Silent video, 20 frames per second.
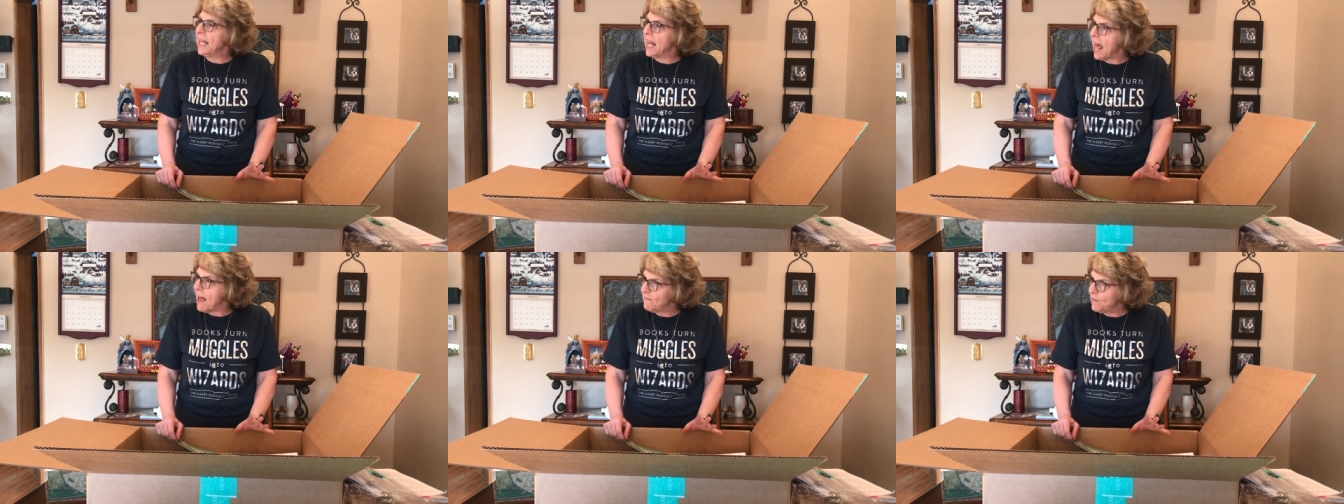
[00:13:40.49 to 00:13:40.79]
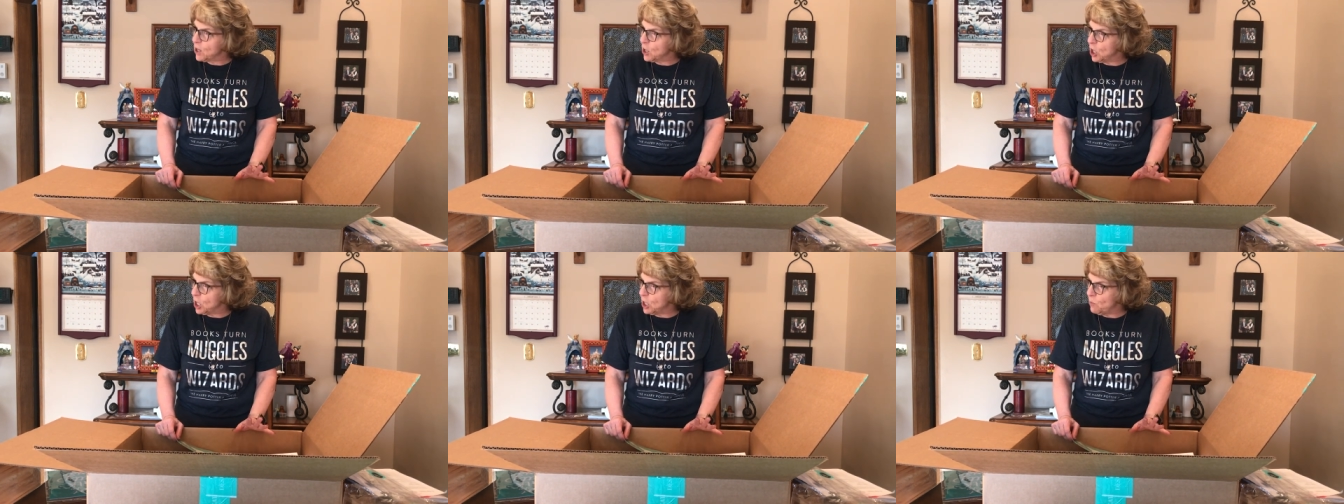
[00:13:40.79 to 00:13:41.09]
We
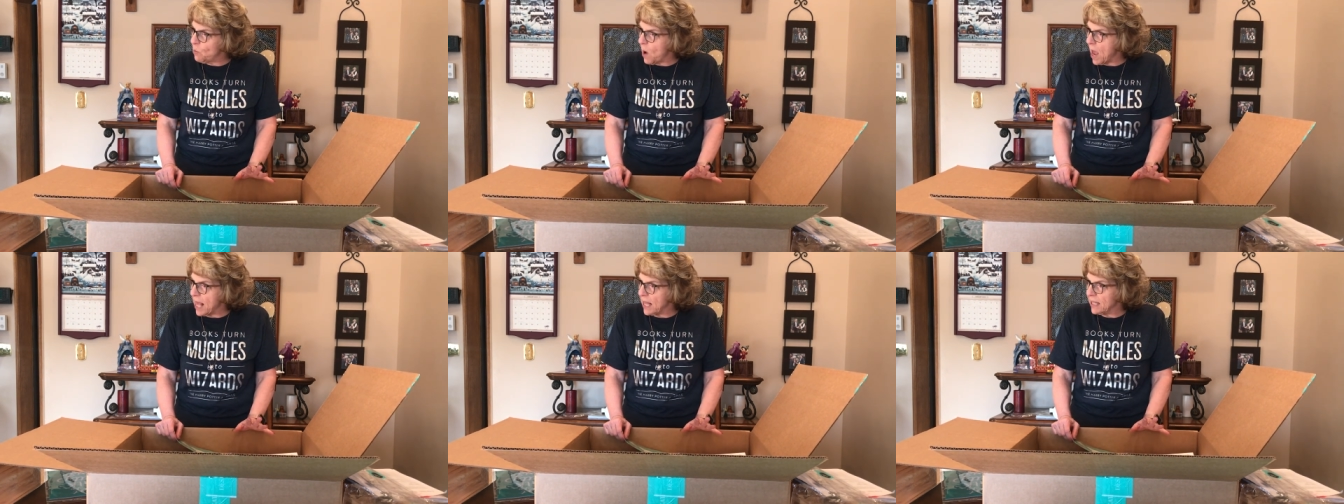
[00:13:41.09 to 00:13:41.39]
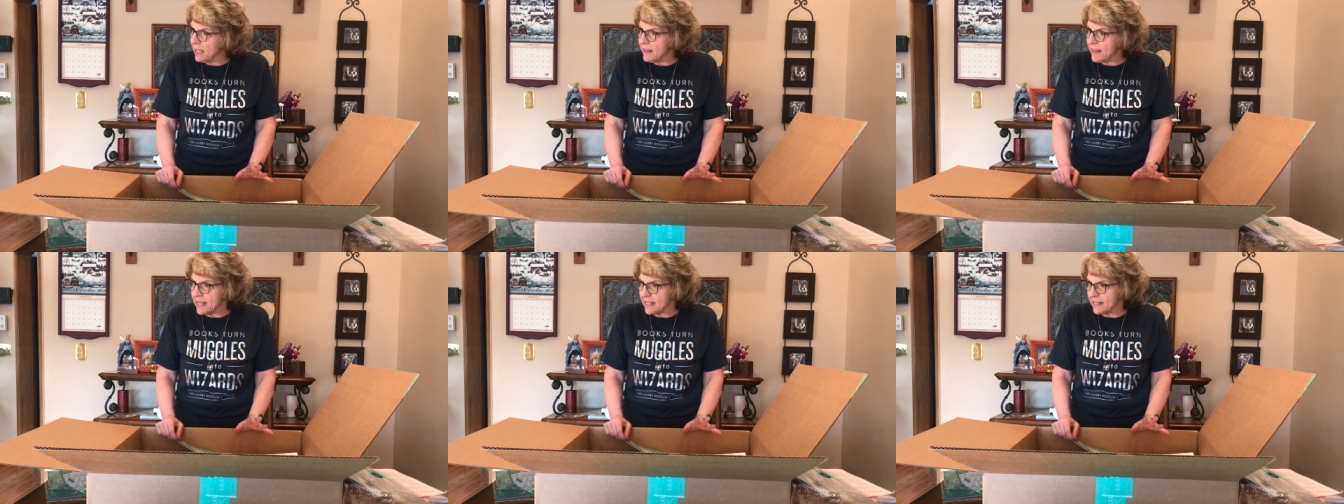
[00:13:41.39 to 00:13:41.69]
love a good
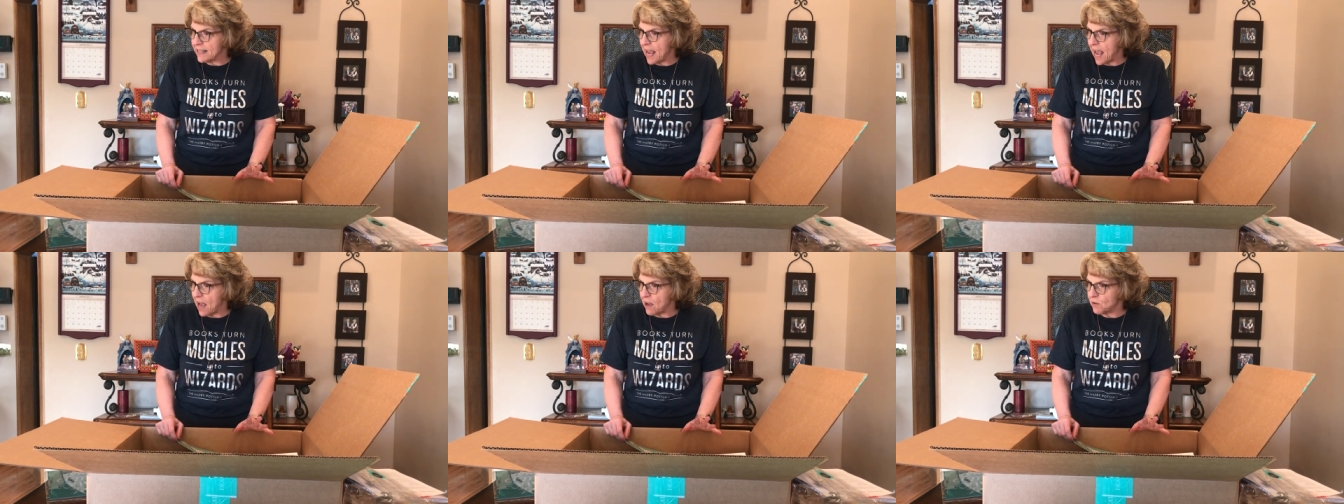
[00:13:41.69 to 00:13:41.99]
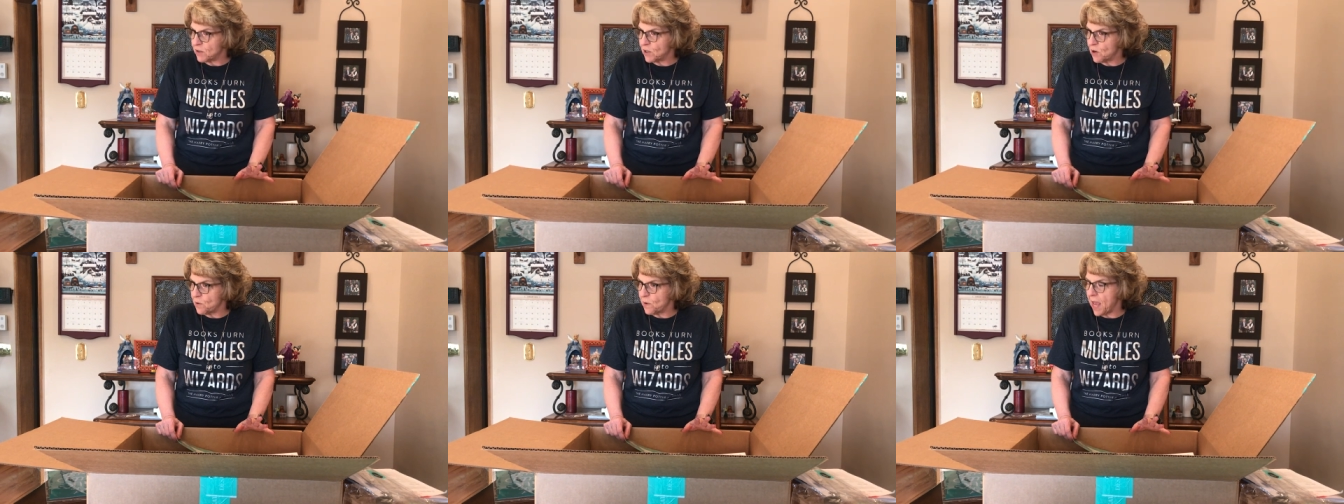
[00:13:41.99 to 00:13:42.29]
whale in this
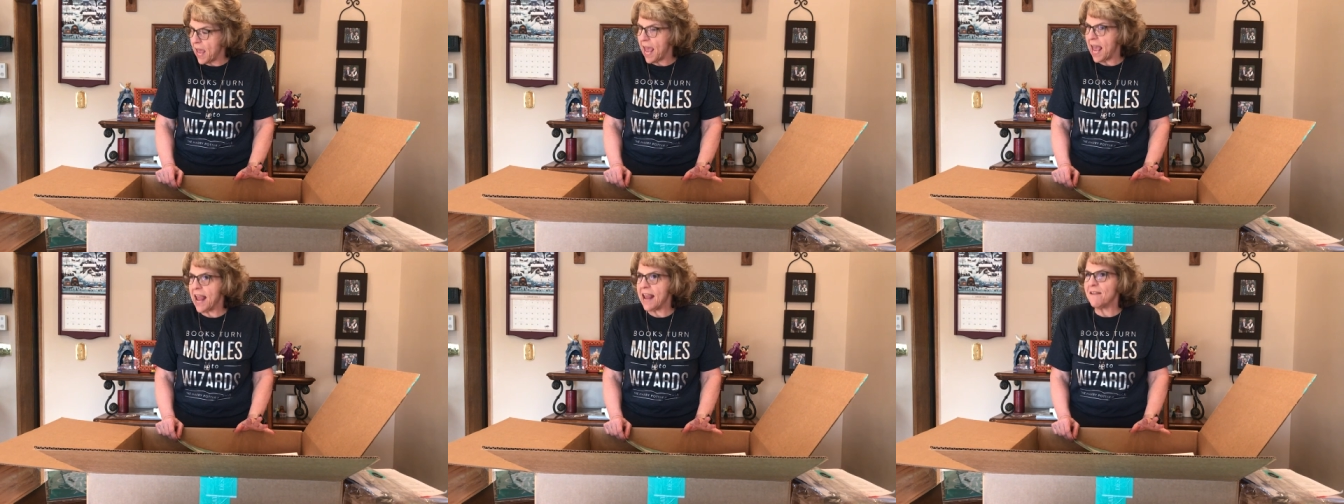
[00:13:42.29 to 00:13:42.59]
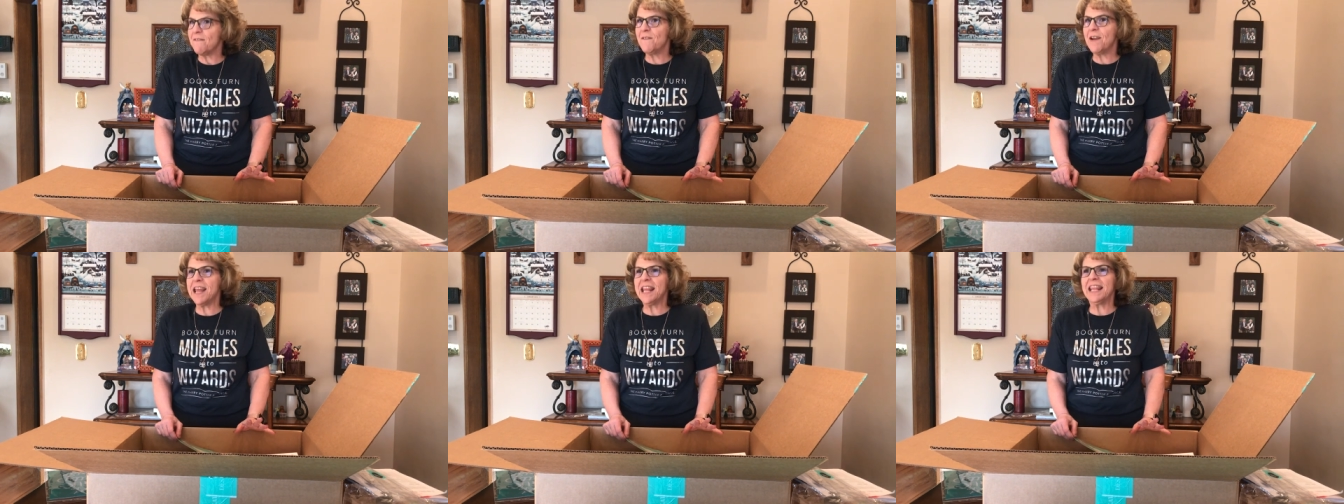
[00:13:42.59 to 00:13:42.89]
house, okay?
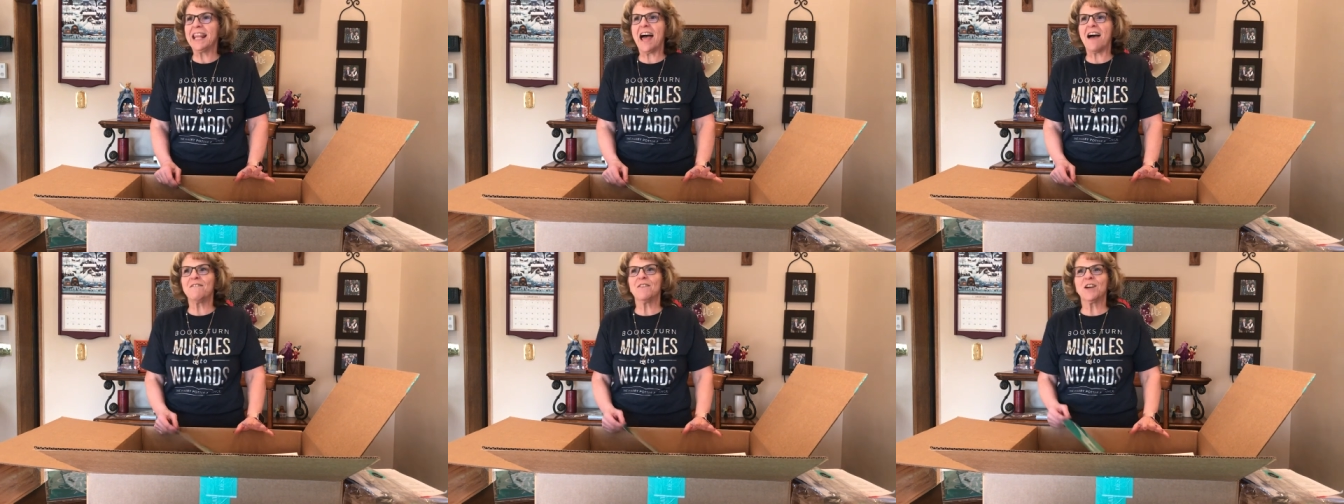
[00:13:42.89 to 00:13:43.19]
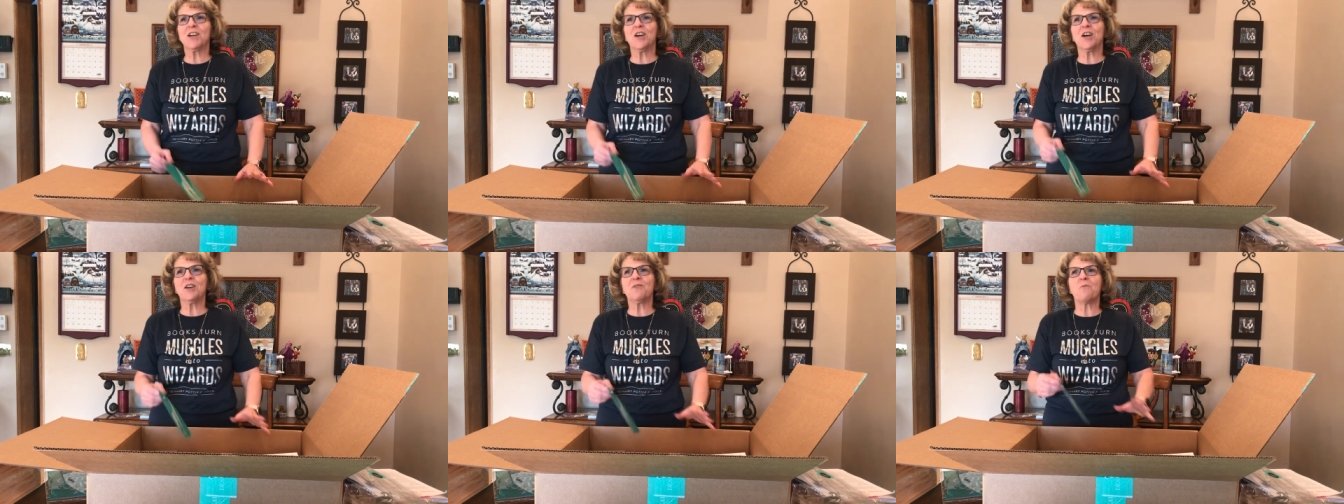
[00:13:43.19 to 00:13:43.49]
we
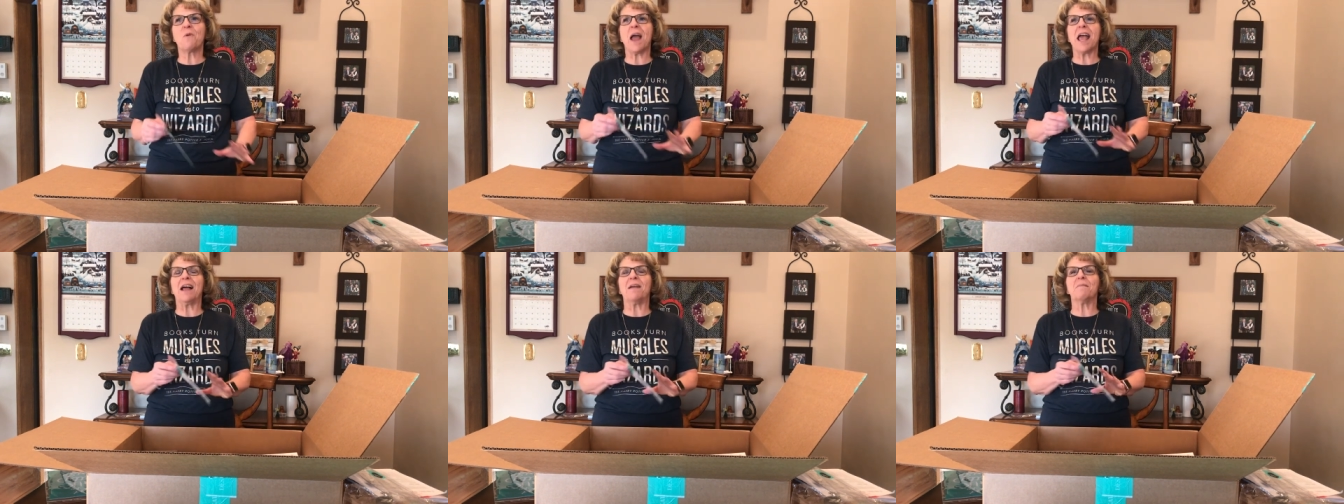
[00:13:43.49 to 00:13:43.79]
love a good whale